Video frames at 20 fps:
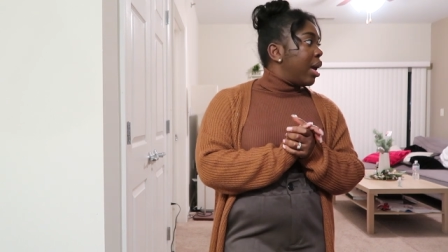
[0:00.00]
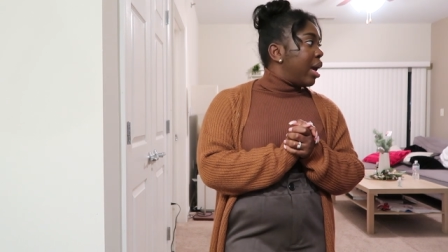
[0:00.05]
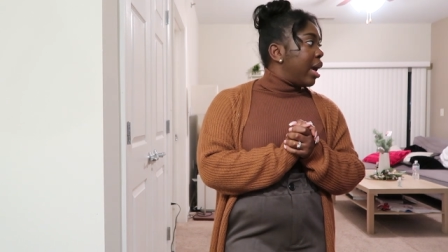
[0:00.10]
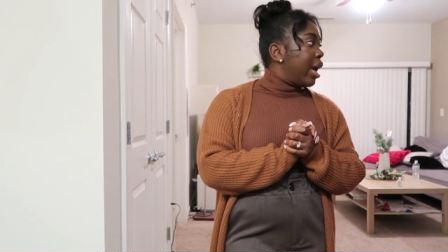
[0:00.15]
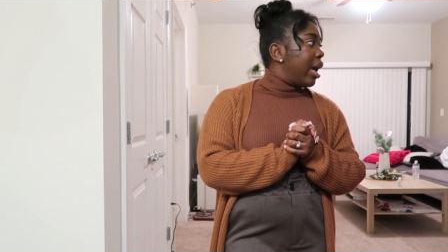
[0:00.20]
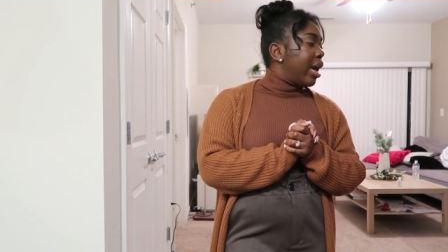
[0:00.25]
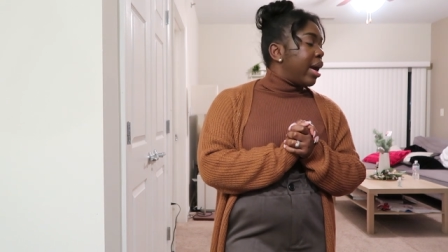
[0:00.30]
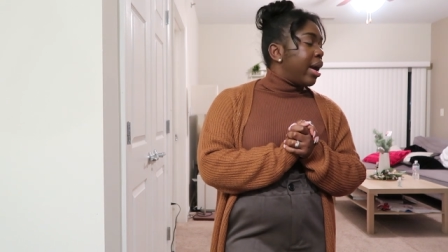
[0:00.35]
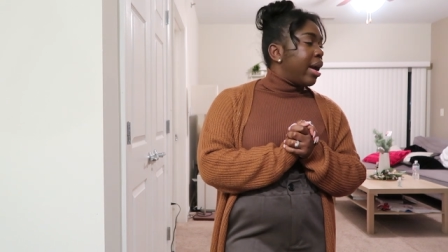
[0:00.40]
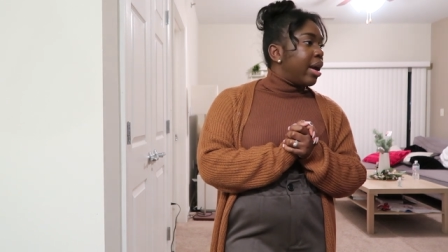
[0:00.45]

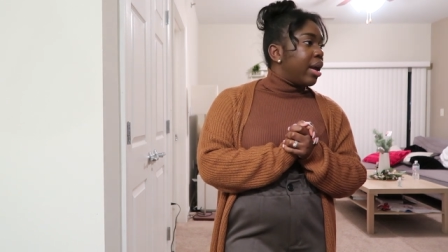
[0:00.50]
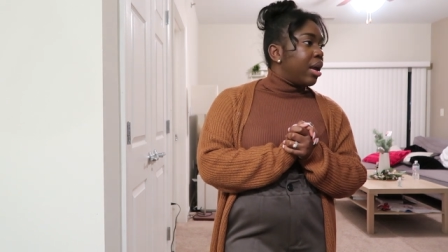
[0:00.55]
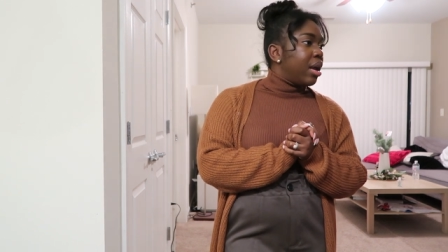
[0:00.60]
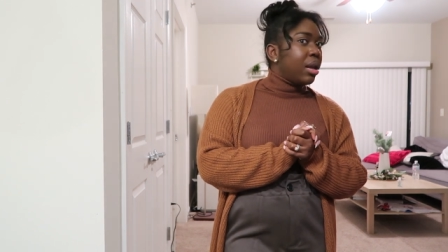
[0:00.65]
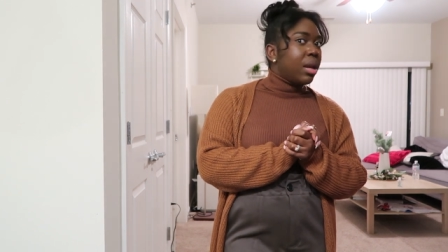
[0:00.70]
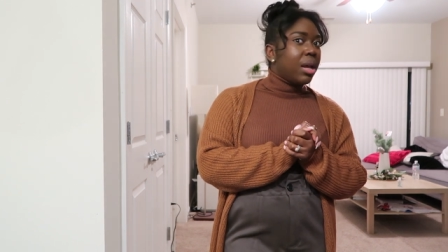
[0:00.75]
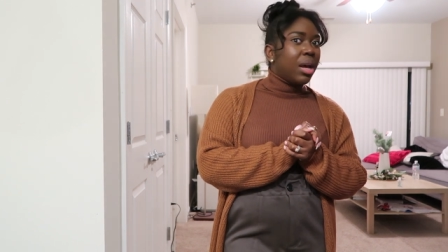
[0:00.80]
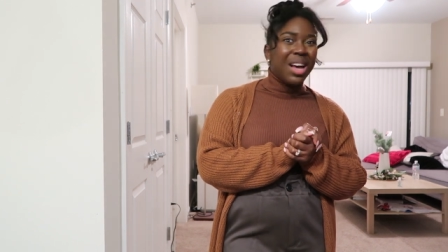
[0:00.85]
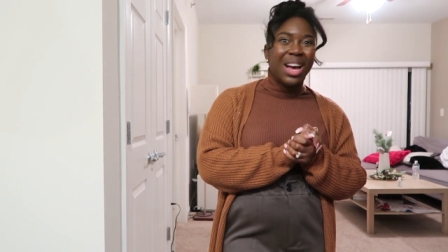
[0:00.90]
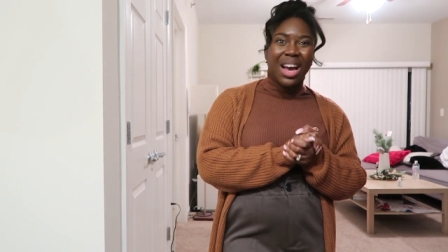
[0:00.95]

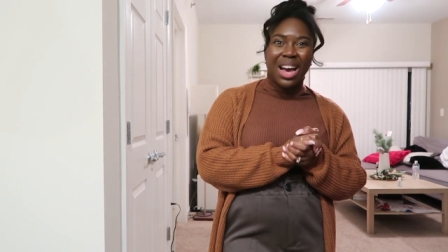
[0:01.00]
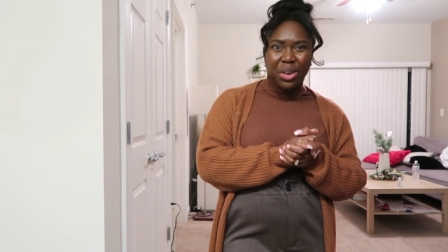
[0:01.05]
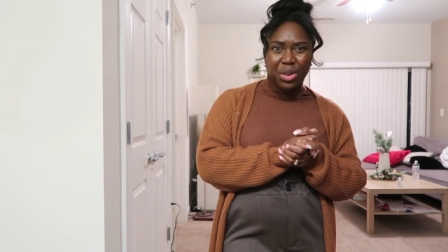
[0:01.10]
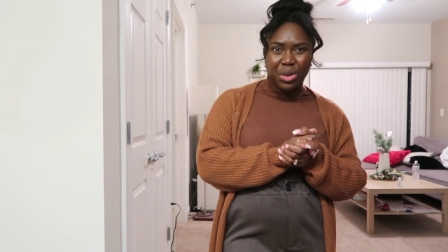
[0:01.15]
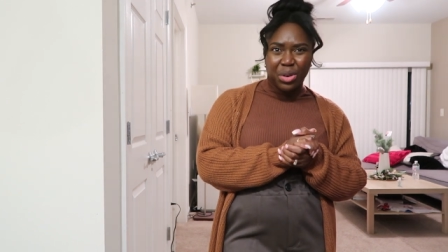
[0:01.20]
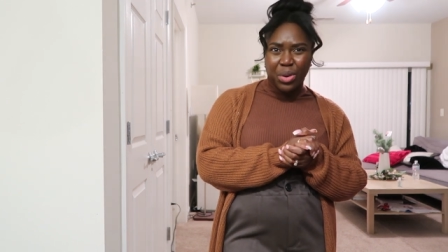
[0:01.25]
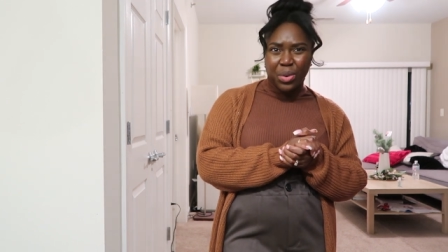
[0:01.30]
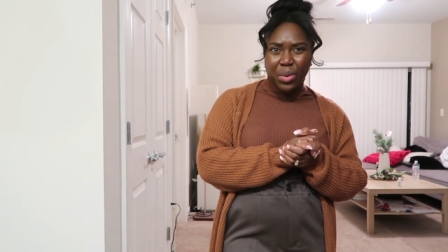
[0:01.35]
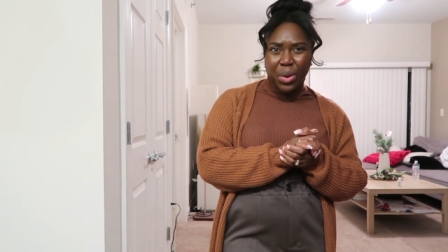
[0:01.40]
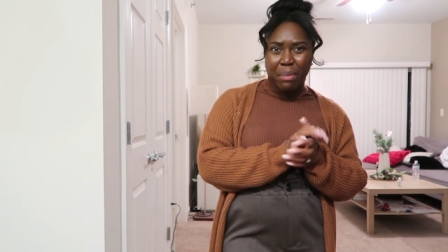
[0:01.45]
and I
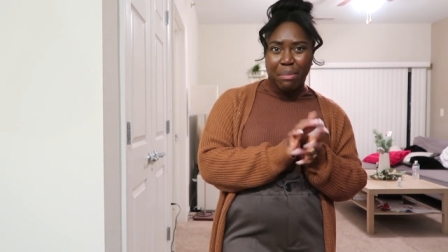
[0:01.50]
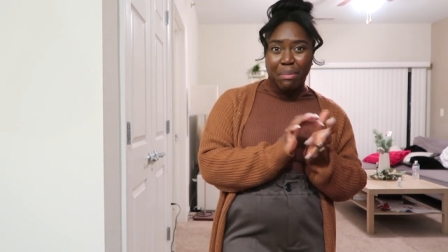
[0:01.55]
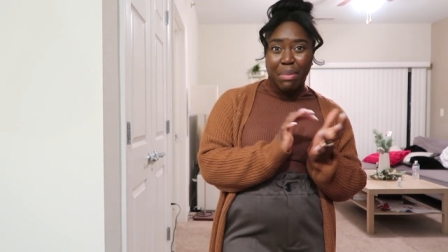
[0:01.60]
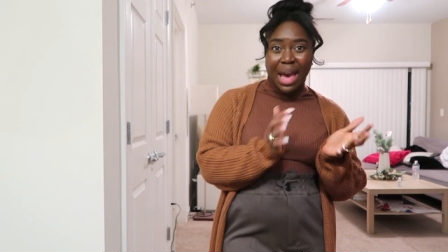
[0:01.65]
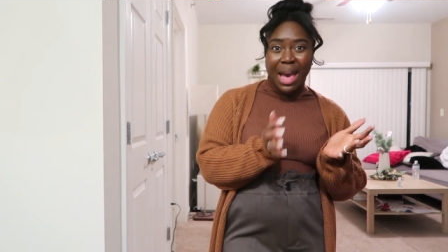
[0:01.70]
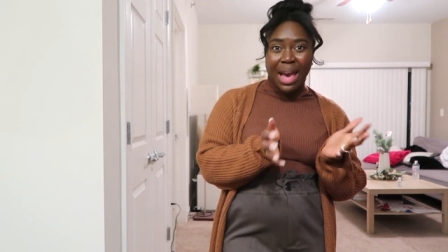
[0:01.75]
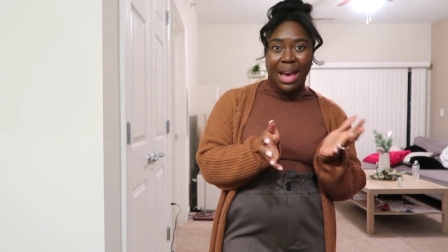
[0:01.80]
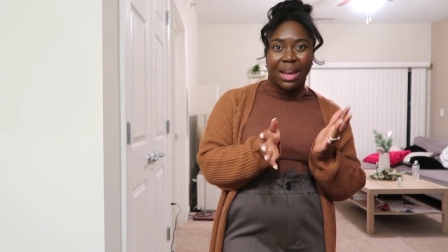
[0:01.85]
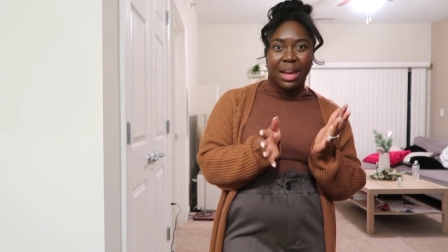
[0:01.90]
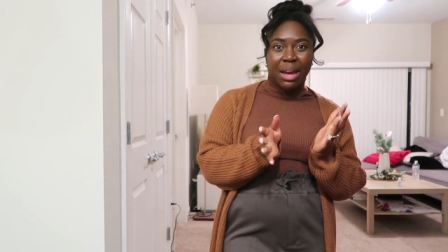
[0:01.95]
don't know what
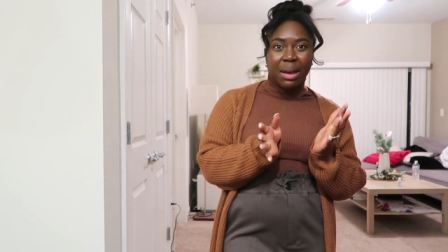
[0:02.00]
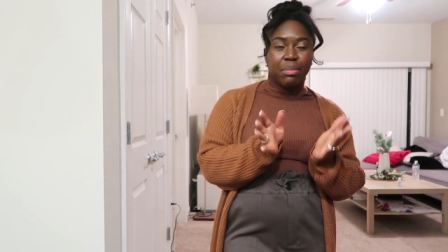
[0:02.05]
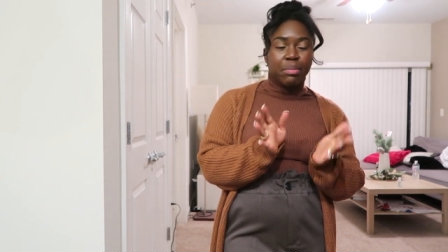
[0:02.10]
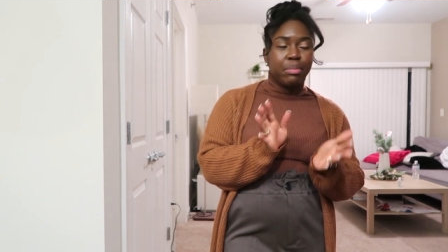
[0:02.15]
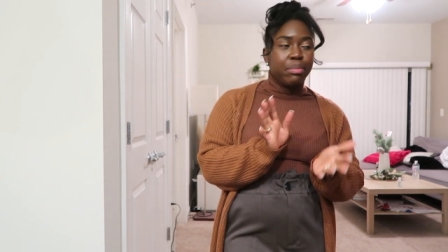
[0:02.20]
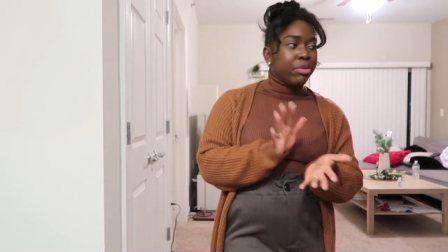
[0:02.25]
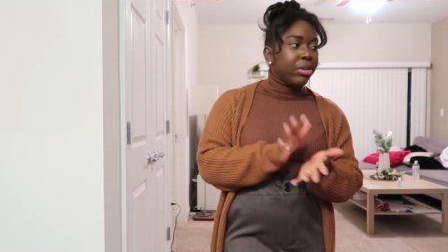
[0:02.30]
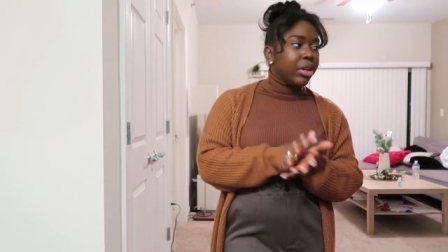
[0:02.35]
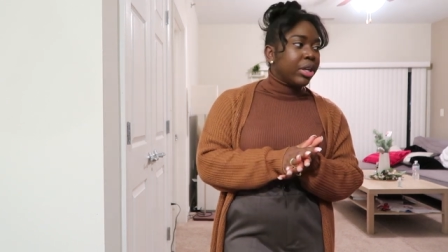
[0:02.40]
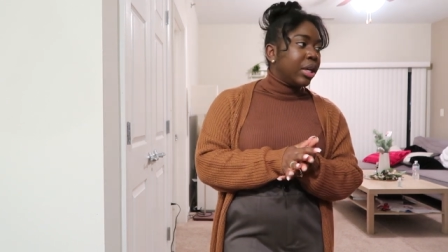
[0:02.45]
bag
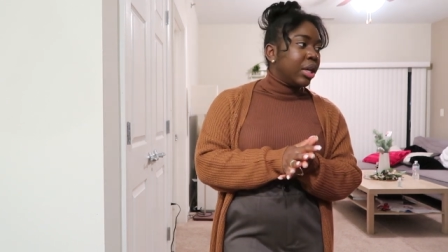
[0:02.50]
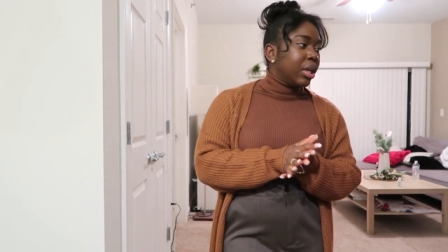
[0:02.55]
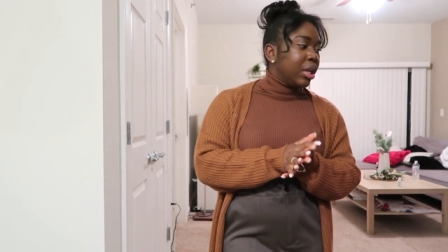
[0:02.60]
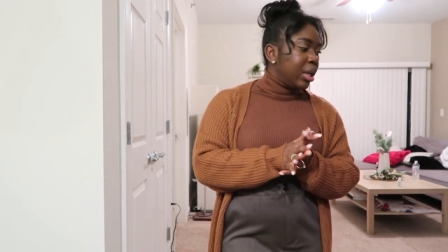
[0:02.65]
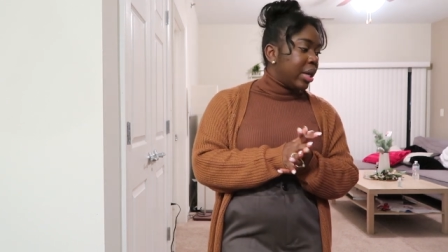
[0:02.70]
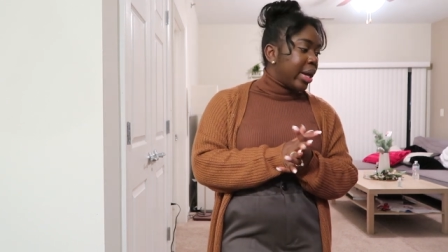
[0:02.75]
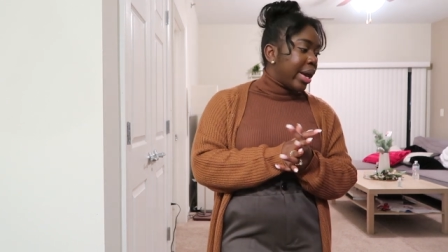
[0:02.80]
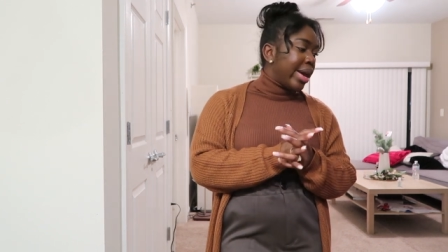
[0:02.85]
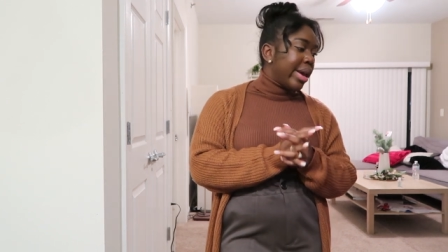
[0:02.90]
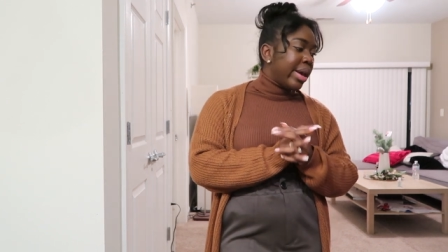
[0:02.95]
I'm
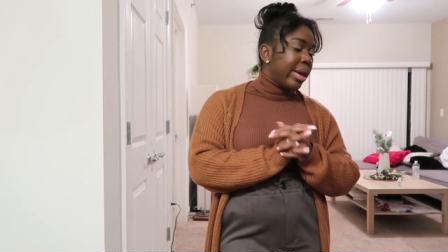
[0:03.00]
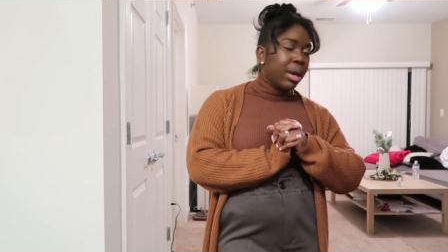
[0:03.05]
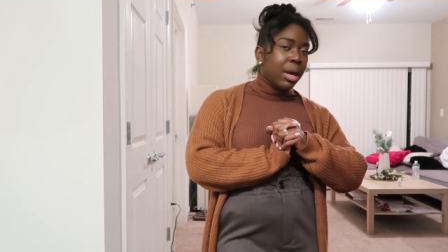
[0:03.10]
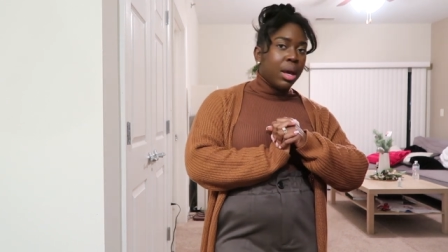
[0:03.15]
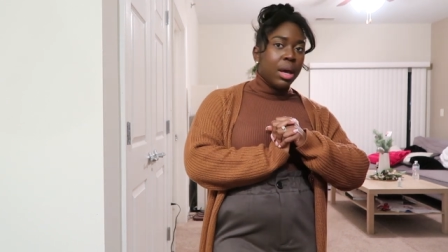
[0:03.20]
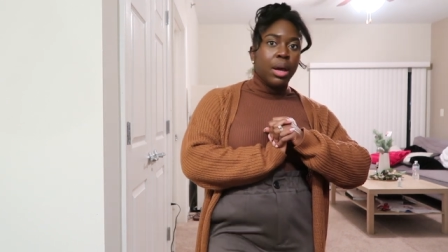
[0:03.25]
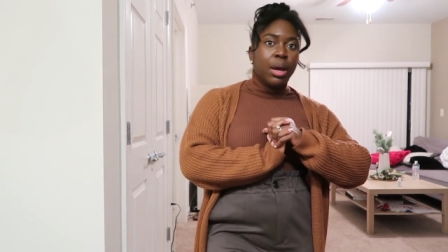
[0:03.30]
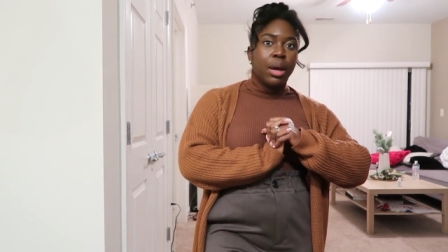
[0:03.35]
bringing yet,